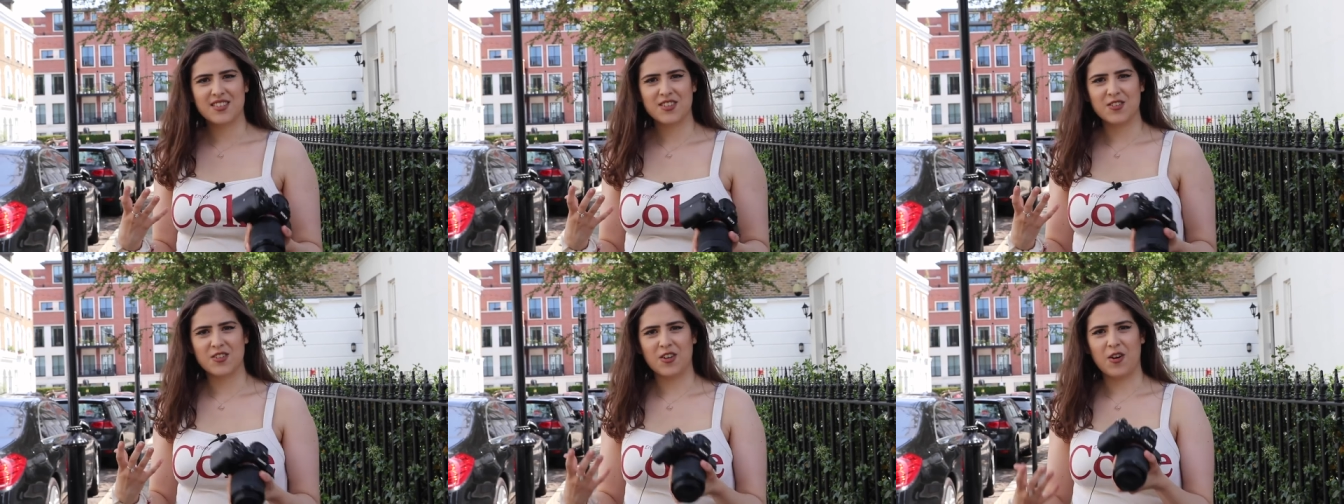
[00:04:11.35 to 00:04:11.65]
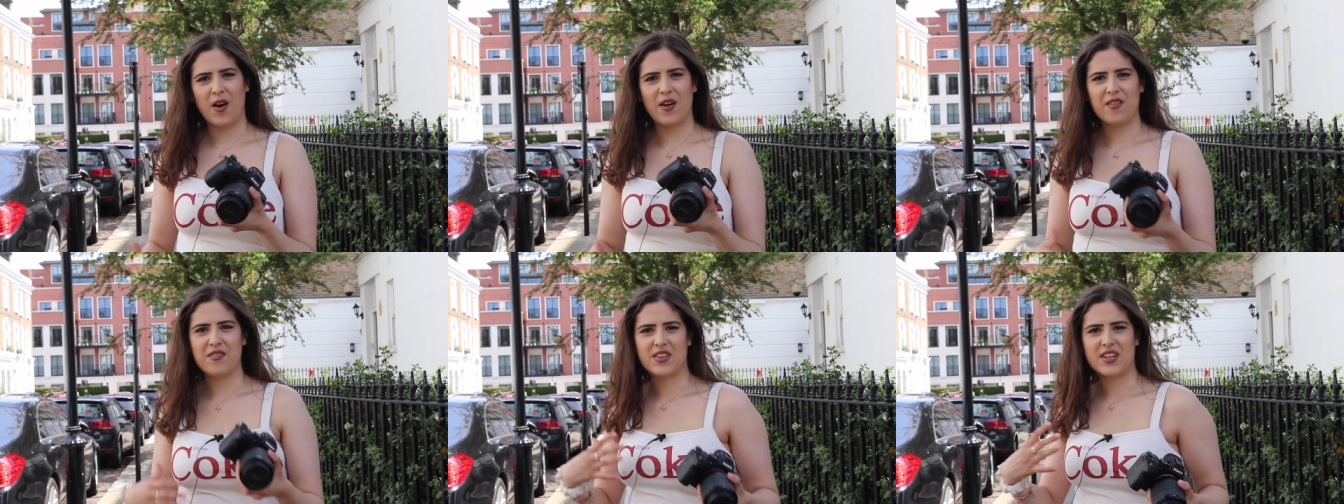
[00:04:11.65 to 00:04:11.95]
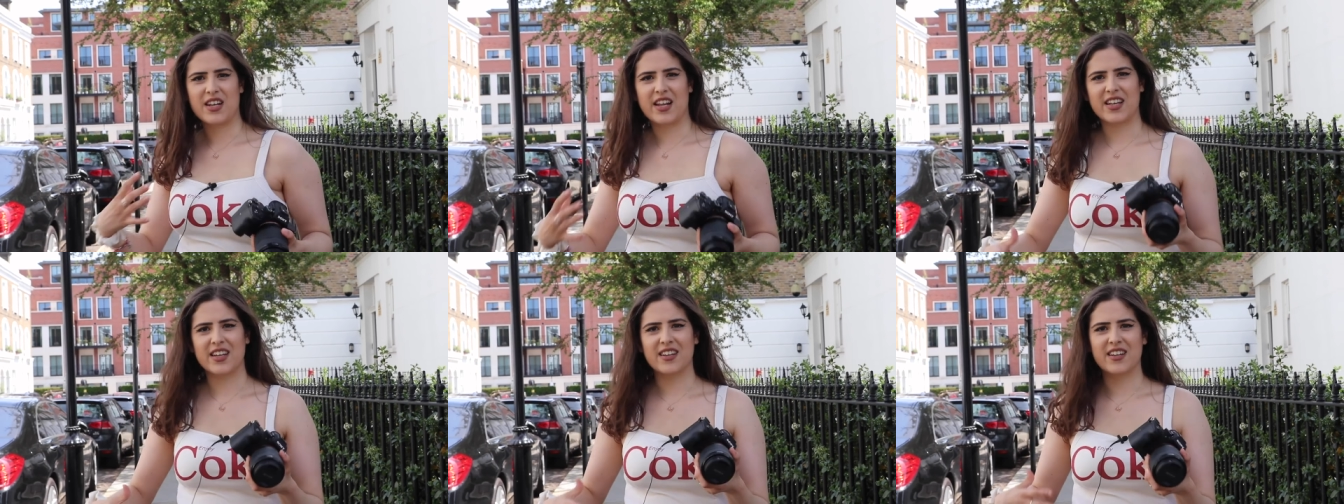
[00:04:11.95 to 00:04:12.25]
you know, I
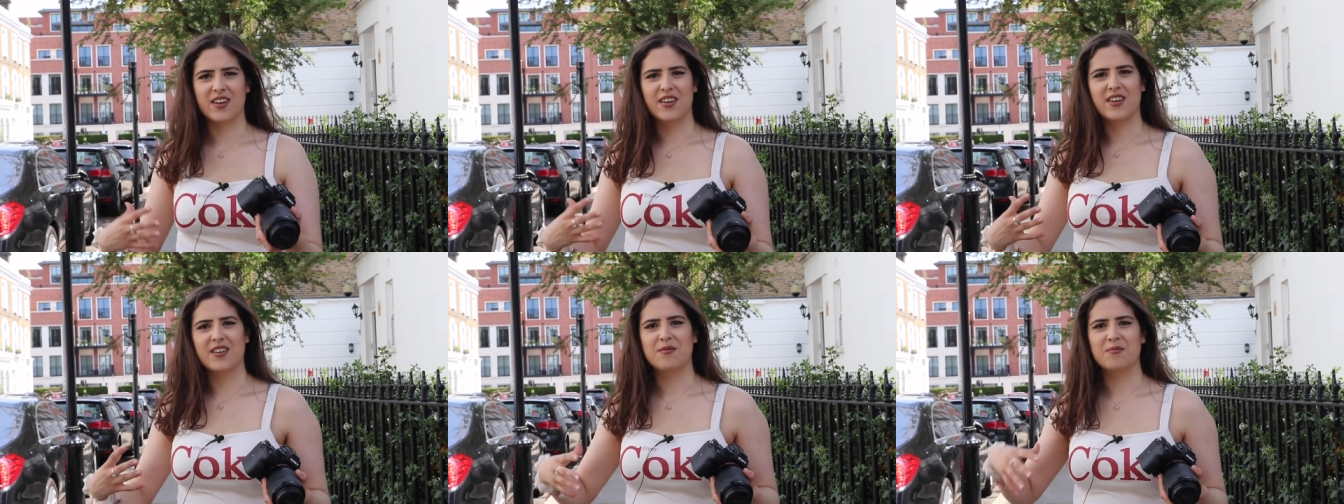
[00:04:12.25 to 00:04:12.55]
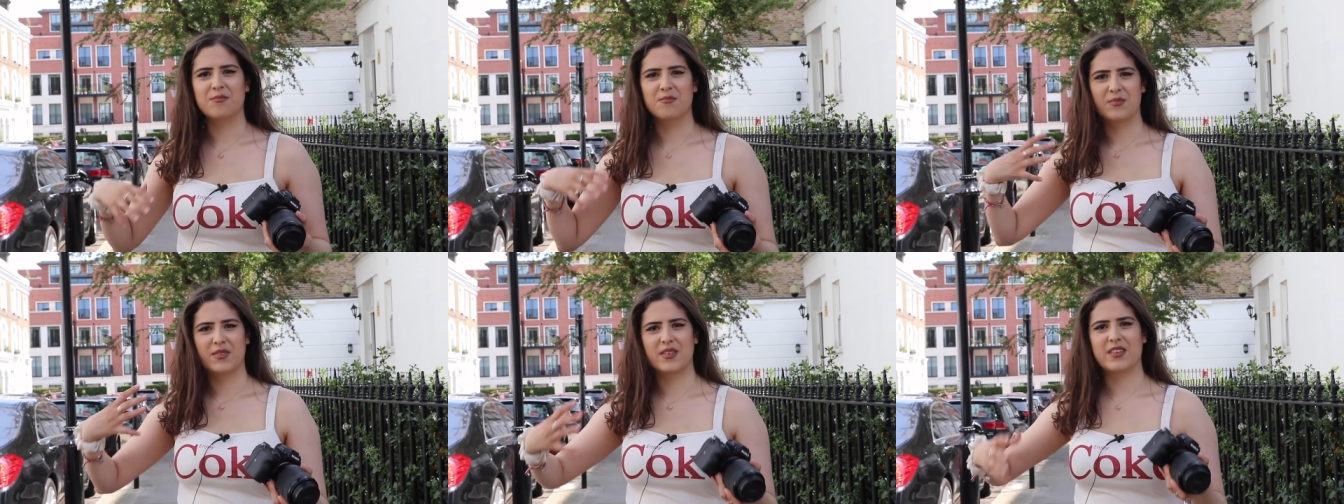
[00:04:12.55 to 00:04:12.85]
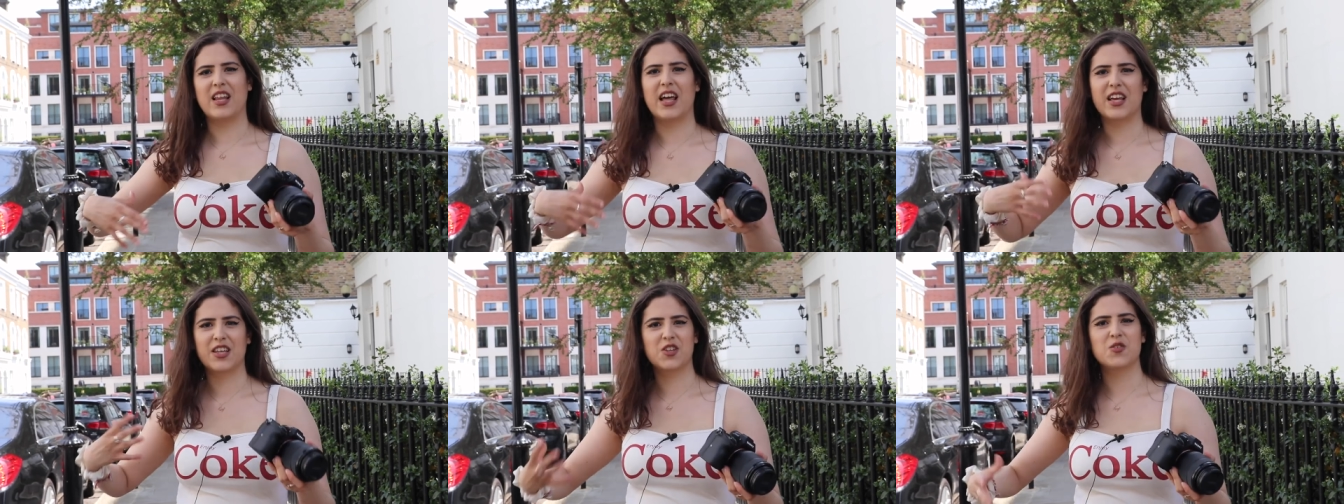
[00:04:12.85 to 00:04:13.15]
think
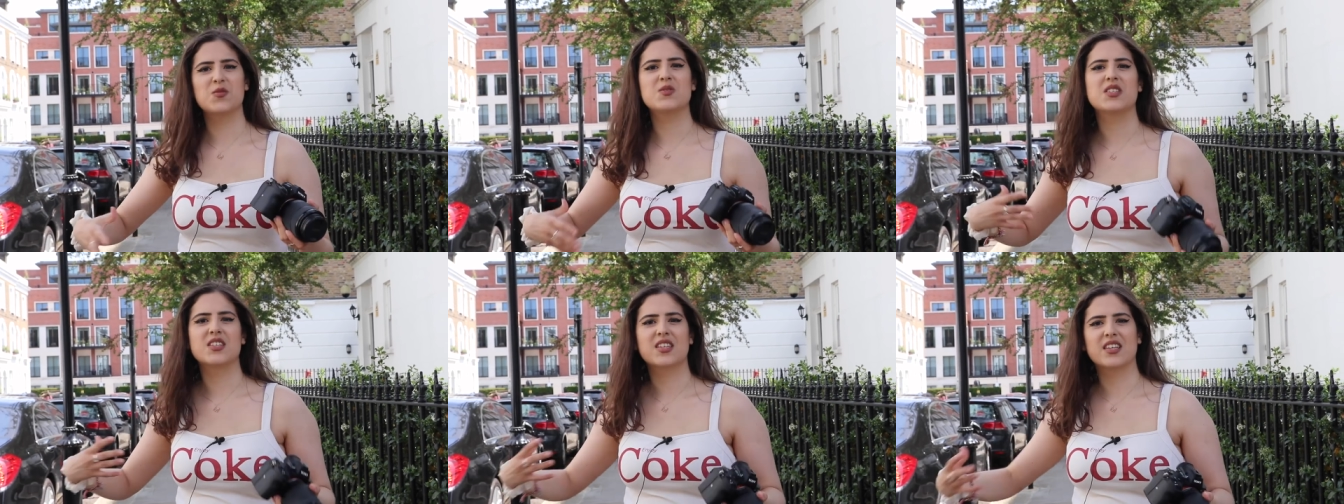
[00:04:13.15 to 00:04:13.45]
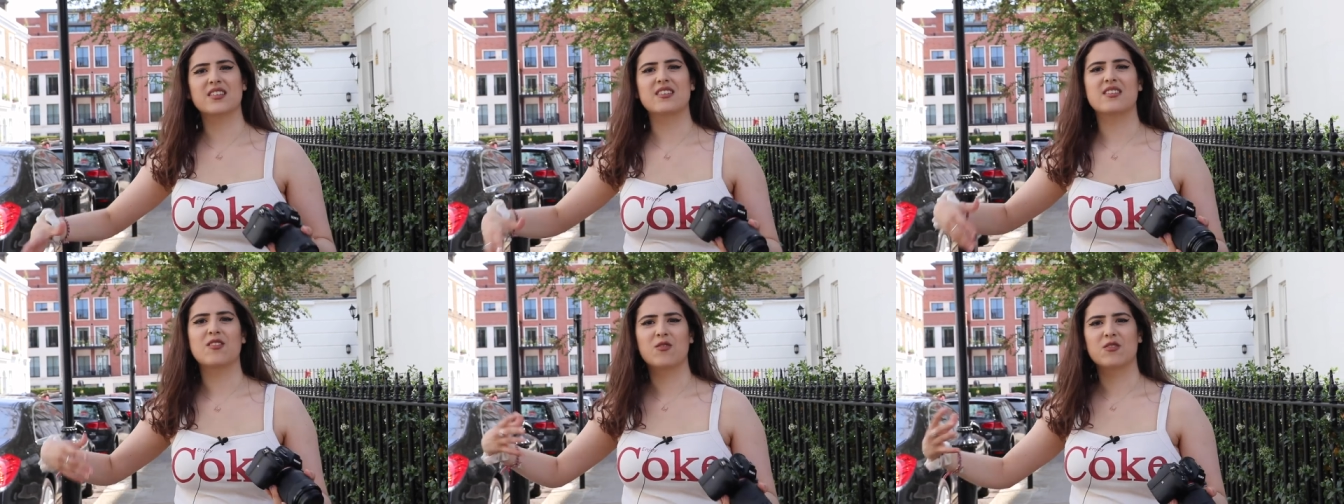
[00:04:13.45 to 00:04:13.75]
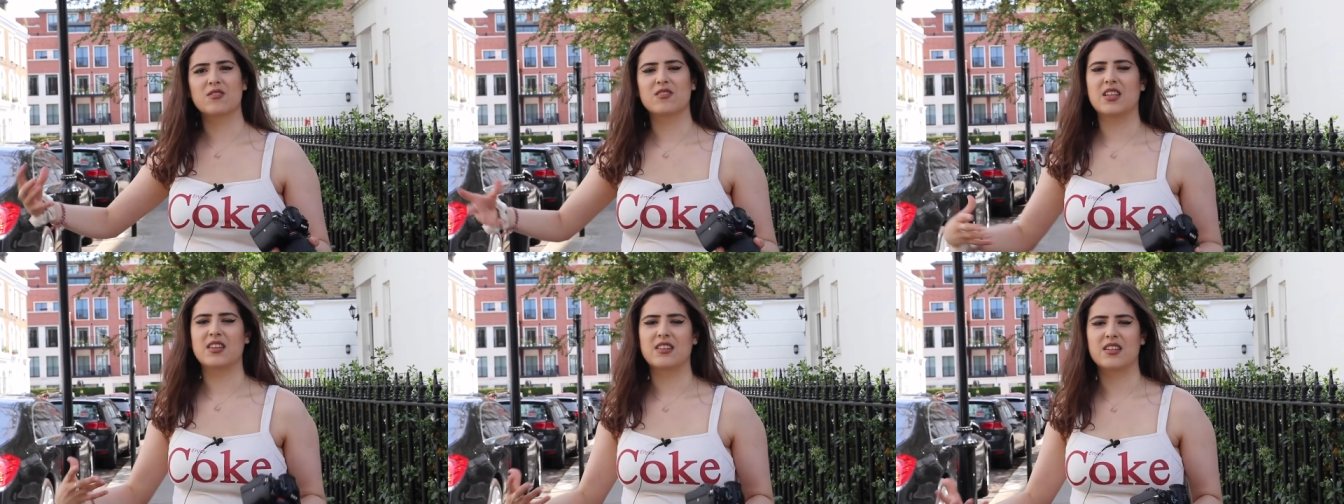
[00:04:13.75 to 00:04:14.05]
like using it
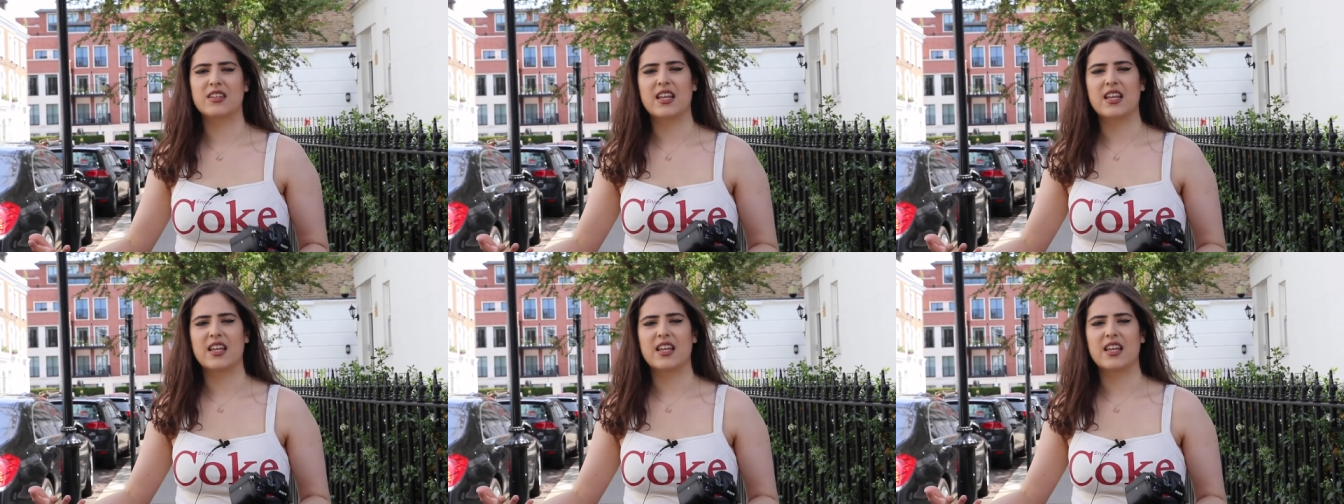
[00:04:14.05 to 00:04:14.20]
in the